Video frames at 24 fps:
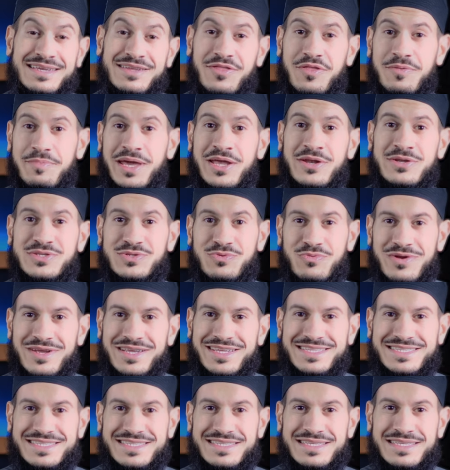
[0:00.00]
Now the man is
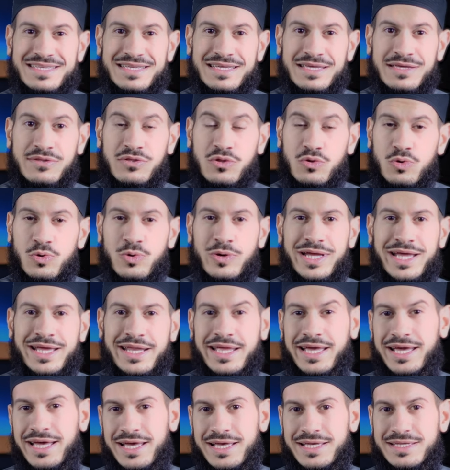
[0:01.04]
right. The
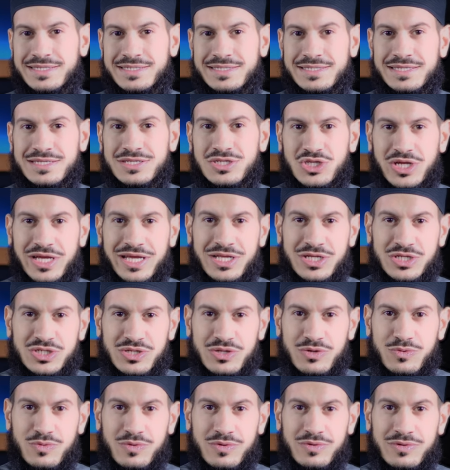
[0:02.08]
Quran has
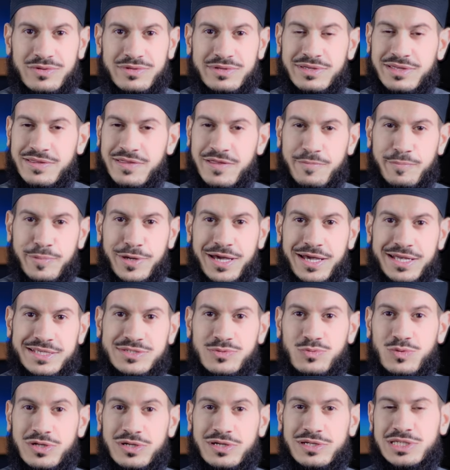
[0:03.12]
changed the world in the
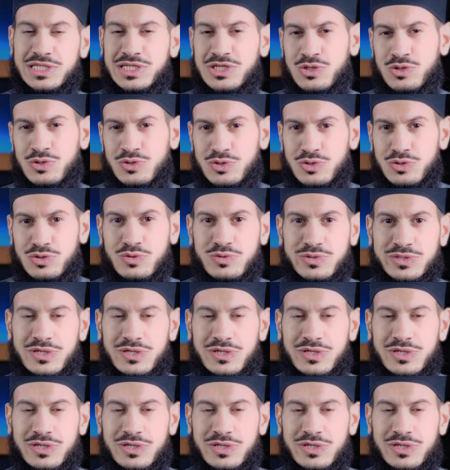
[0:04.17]
past, will continue to do